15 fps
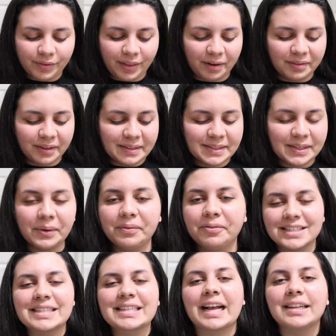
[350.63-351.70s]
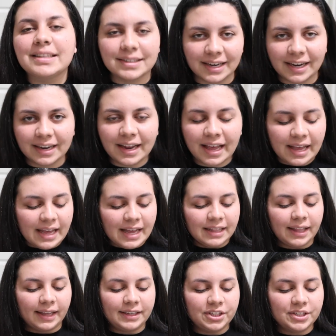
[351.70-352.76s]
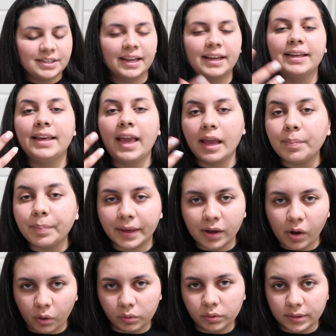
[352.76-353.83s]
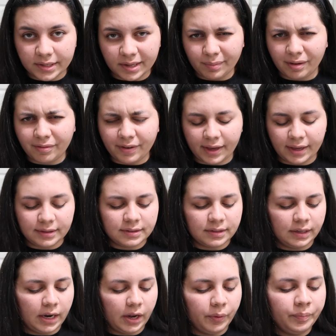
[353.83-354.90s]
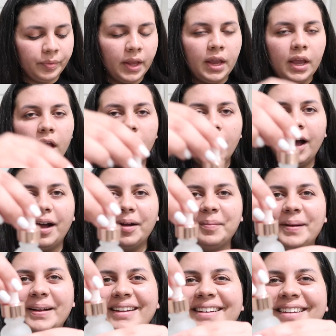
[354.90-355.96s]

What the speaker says: They don't look so disgusting, like just like gaping holes on my face, you know?